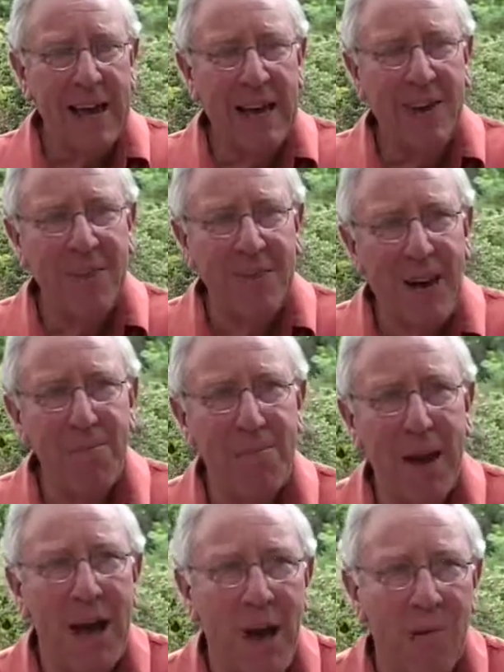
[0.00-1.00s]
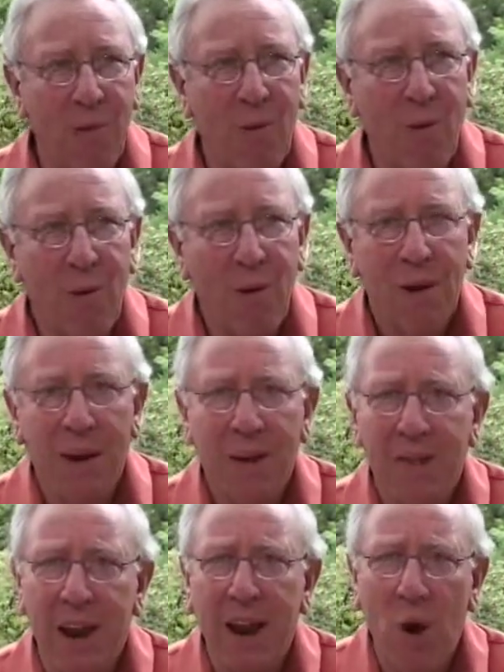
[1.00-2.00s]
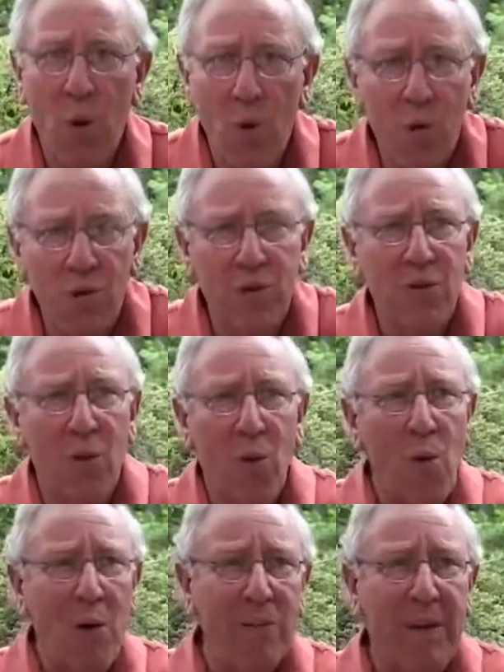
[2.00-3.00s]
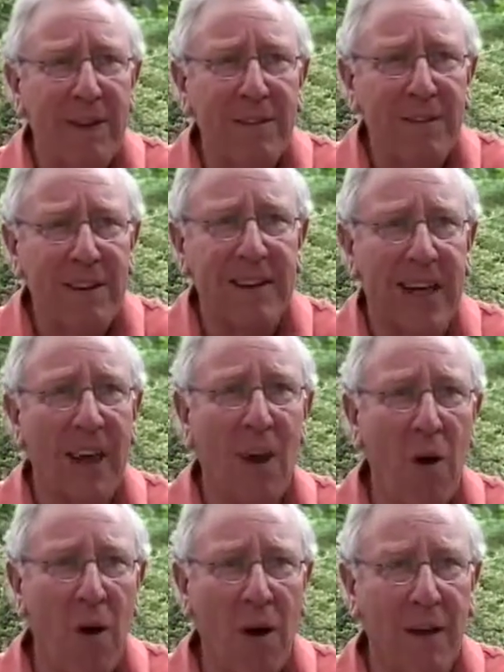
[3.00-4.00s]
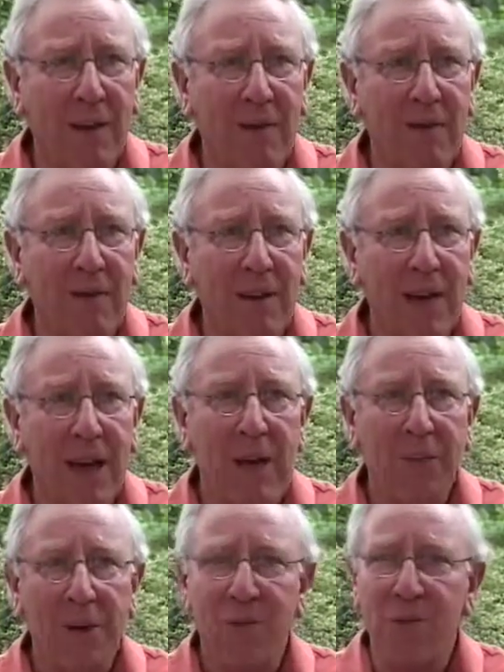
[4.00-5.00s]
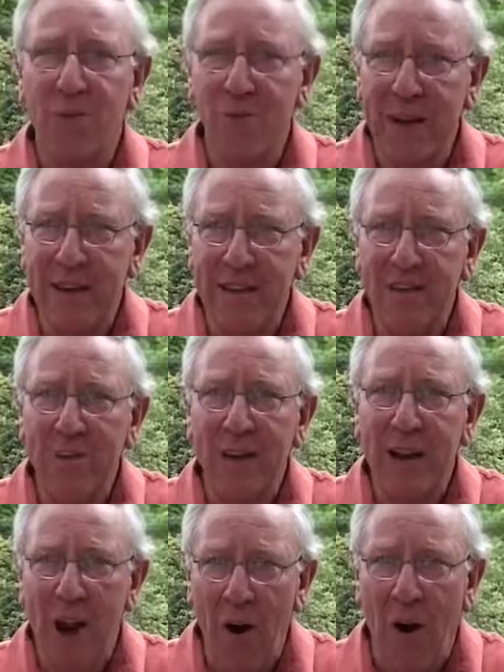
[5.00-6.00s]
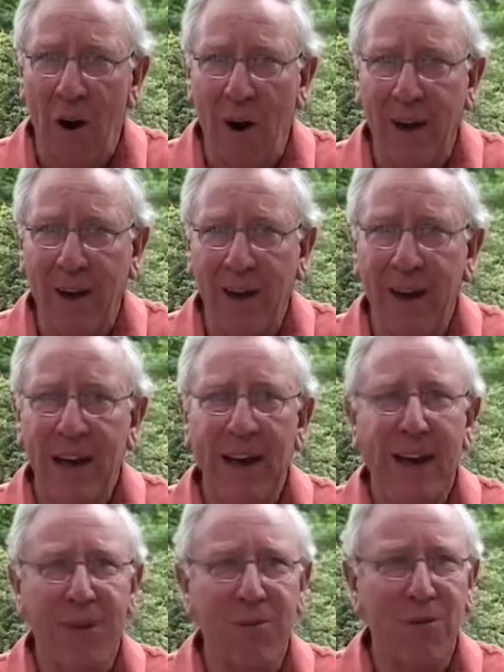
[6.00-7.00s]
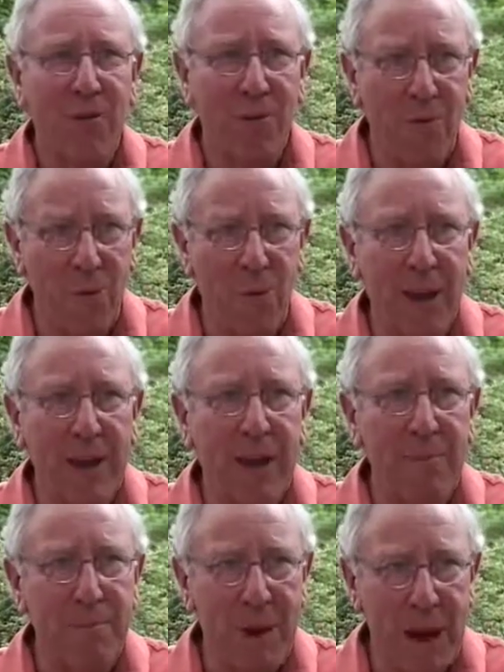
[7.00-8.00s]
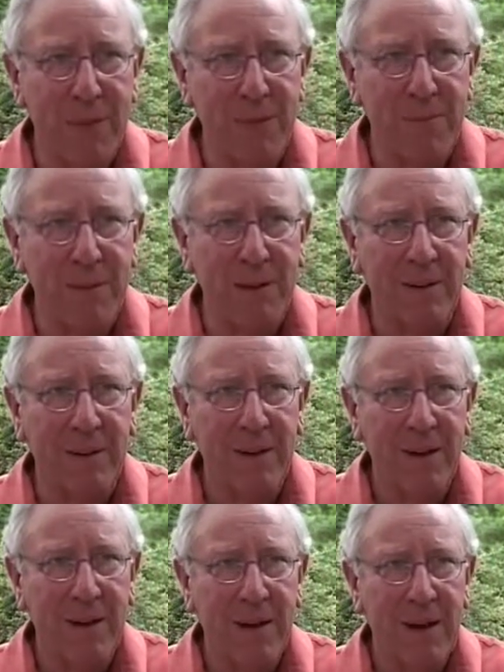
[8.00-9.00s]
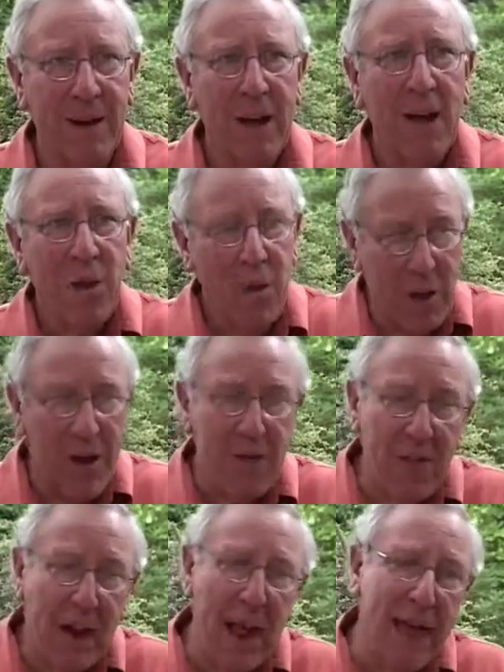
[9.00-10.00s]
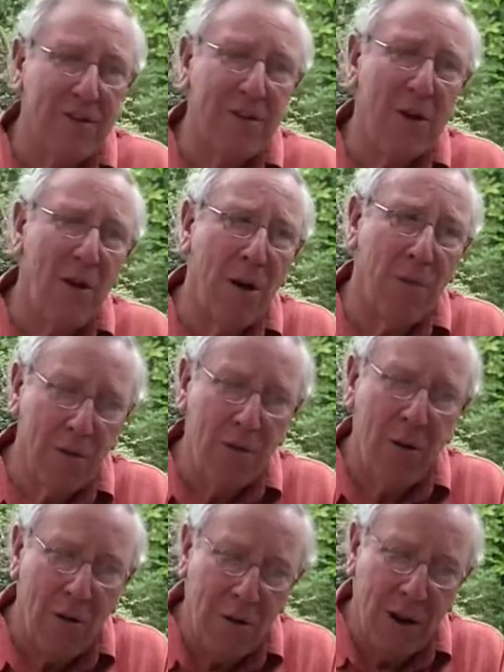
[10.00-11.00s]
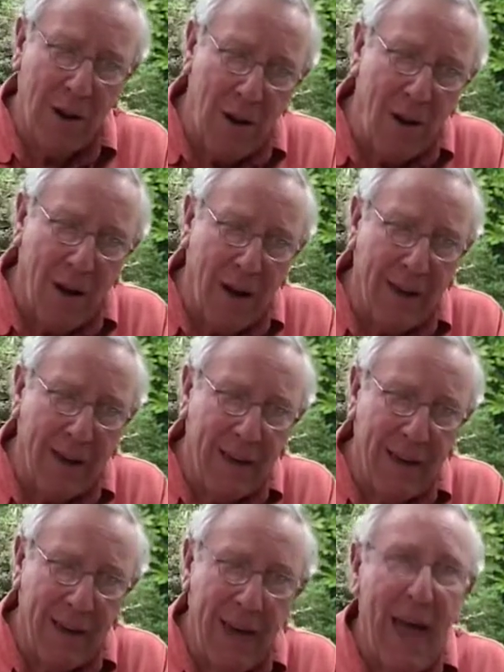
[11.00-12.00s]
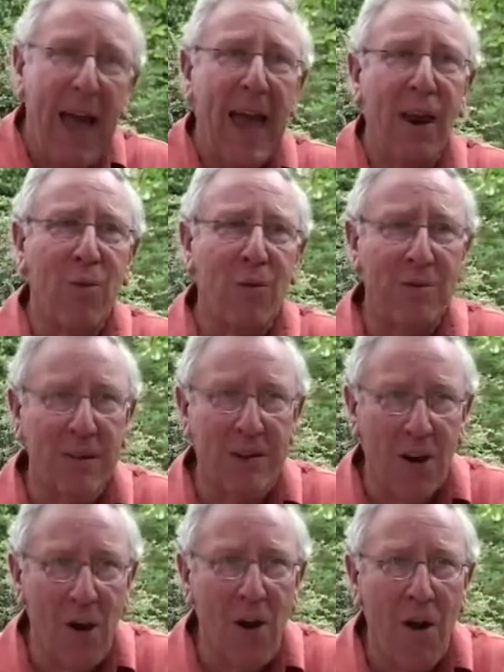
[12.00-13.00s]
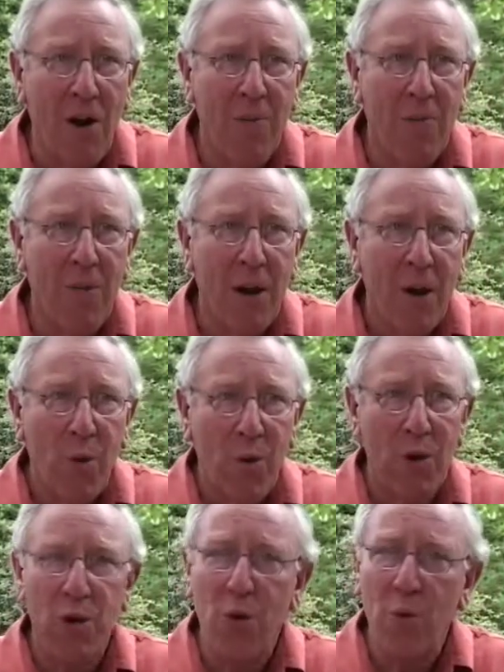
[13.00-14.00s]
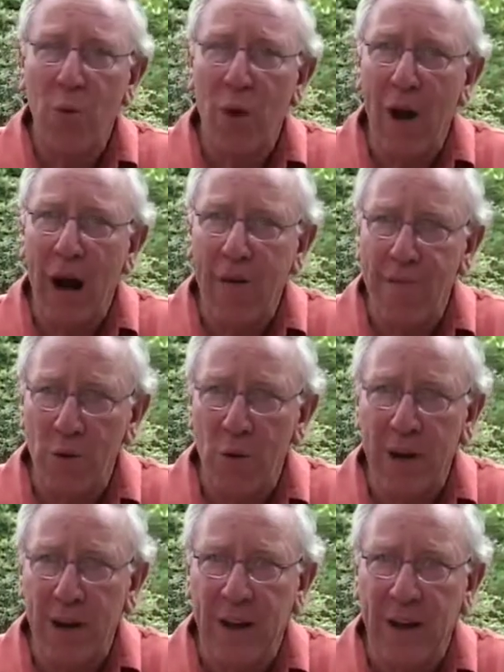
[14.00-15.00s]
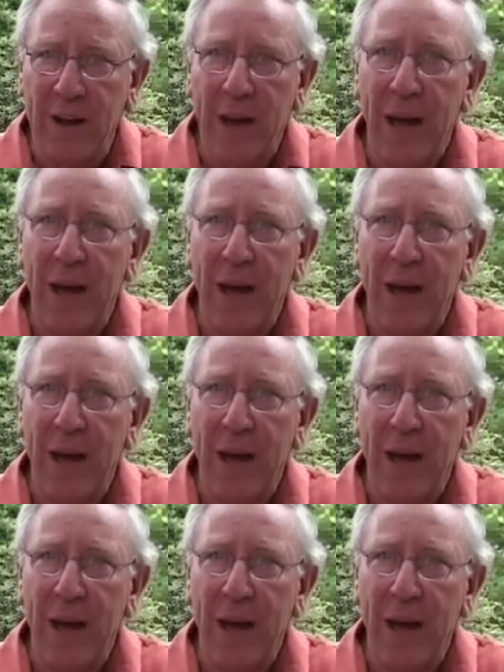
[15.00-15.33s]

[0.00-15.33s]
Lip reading: is so powerful that it causes all of us to tell lies, because the reason we lie is to avoid embarrassment. Think of the last time you told a lie, and it was the time when you were avoiding